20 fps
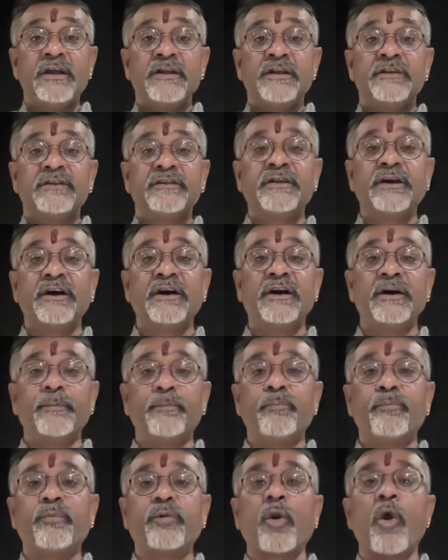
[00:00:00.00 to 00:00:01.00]
The
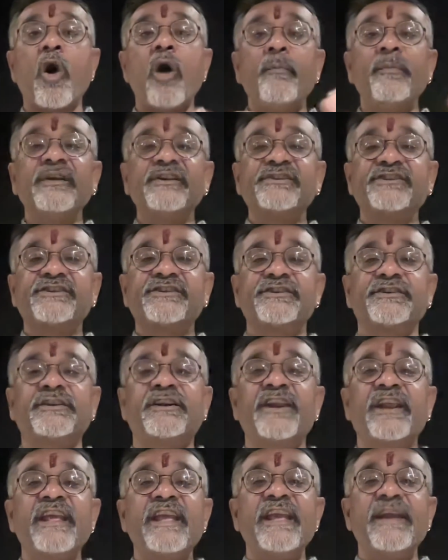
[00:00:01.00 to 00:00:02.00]
promised
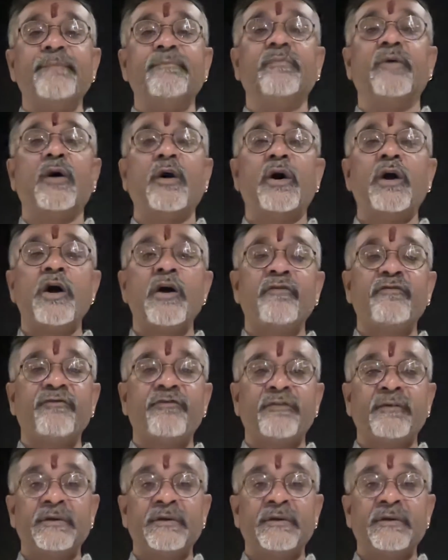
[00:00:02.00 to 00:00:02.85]
dream of